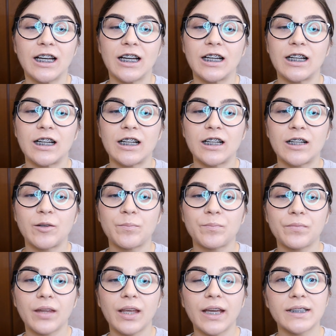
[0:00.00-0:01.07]

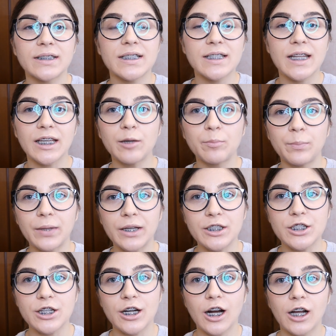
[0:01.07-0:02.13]
and take a
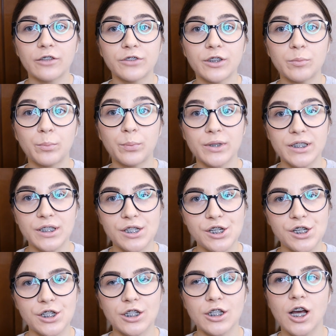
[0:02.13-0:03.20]
picture of the
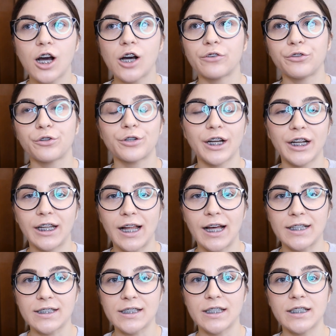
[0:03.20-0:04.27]
position of your
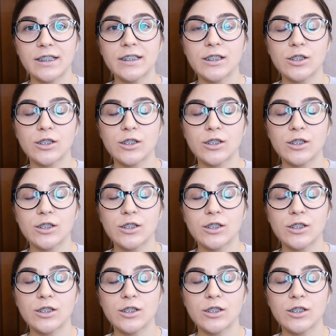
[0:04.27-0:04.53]
elastics.